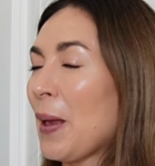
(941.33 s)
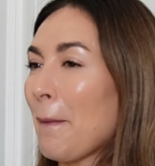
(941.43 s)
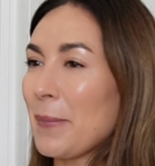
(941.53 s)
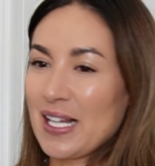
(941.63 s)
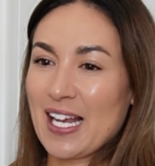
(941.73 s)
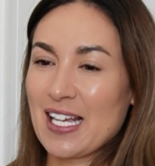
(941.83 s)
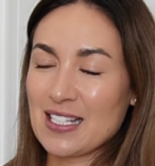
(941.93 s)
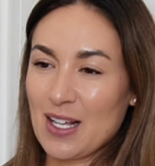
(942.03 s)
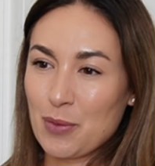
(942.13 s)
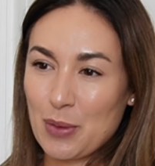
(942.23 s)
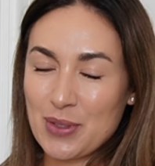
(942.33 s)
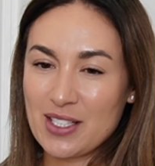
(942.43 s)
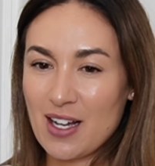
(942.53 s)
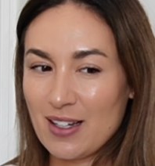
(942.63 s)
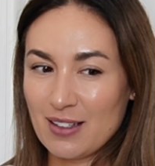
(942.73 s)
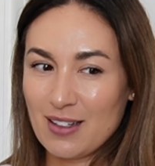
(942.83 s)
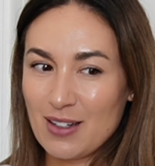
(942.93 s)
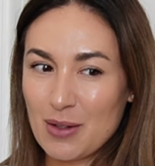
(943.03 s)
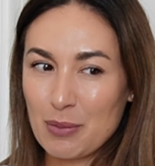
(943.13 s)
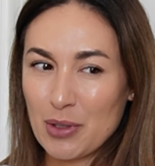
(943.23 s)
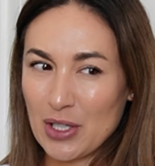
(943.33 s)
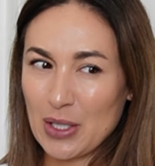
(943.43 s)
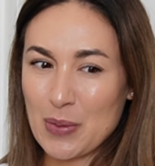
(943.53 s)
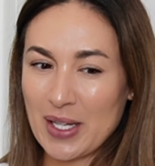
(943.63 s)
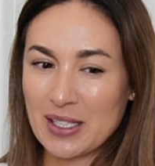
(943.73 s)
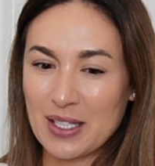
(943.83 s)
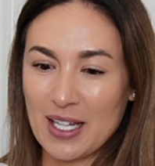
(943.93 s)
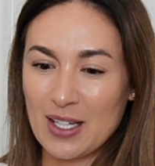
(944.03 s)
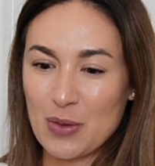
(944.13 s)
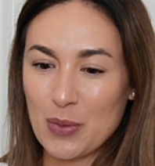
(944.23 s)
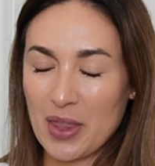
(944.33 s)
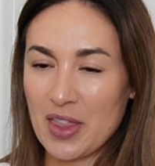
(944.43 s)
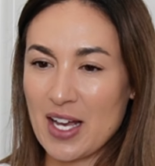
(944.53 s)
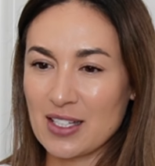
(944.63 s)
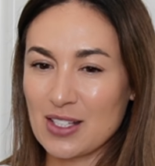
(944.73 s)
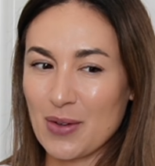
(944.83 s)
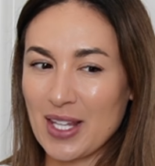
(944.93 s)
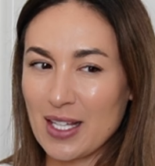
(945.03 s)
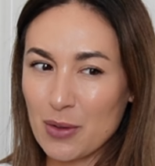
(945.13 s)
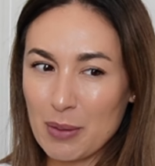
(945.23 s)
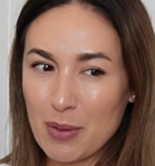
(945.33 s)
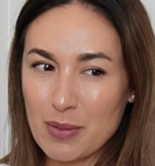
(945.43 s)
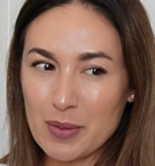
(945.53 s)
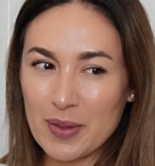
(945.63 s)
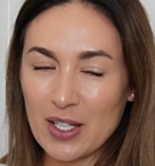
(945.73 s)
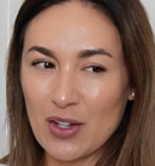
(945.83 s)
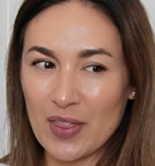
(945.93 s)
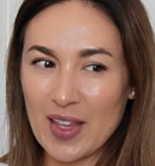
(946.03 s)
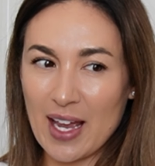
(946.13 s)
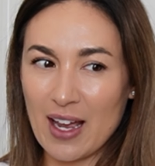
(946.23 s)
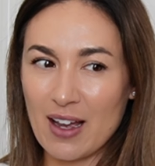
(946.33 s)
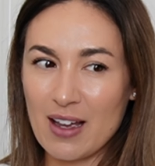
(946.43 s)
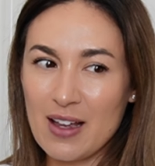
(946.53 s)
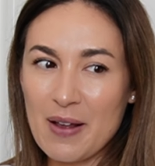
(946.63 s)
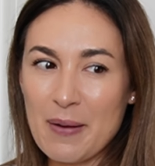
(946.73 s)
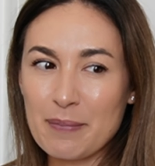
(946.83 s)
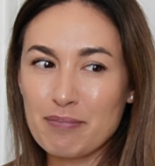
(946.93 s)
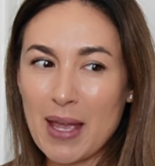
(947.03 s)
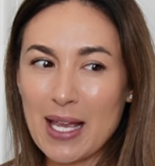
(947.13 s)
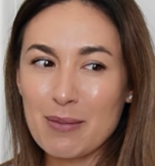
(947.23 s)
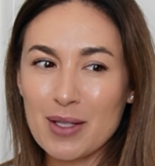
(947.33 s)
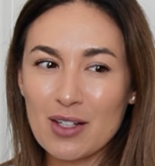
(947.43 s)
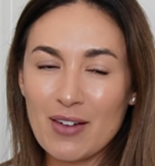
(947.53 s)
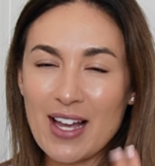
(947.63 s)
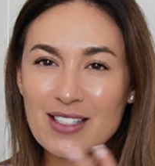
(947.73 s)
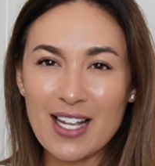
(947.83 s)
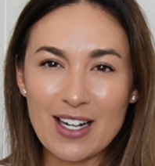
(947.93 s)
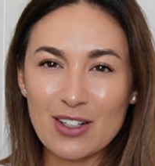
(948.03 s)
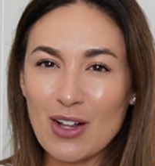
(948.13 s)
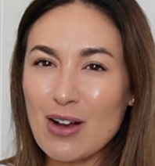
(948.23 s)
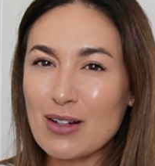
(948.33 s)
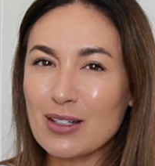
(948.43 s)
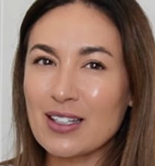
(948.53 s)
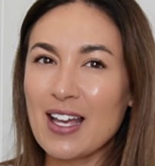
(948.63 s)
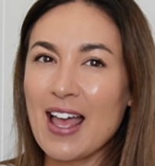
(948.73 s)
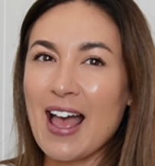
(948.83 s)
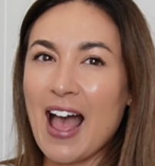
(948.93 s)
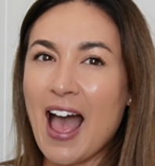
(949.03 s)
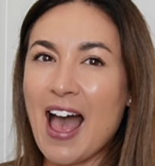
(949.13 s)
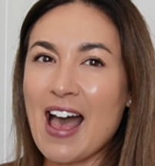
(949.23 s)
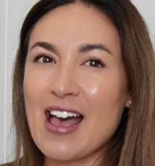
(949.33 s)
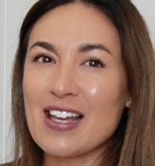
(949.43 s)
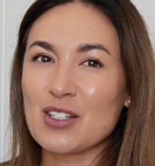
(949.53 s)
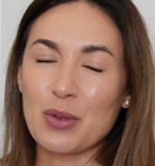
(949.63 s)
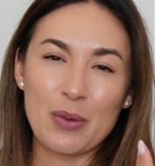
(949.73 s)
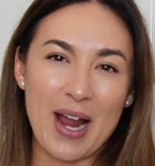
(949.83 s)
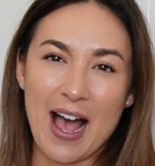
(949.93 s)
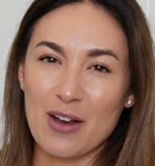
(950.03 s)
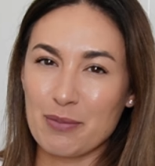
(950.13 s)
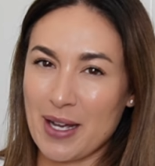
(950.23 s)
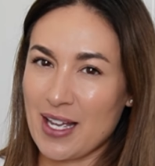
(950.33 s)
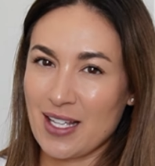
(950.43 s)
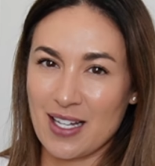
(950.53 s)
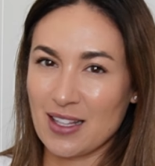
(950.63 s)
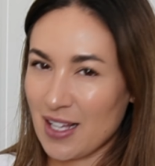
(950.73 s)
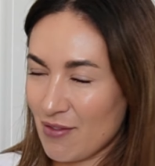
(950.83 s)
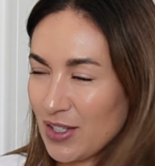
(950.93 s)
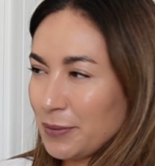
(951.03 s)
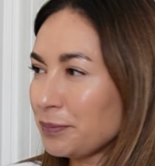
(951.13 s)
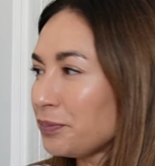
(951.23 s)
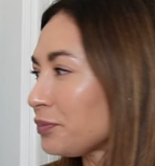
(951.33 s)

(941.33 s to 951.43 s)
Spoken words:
But like I said, we were done pretty quickly with that. So I think we probably got there maybe around 10 o'clock and we were out by 11.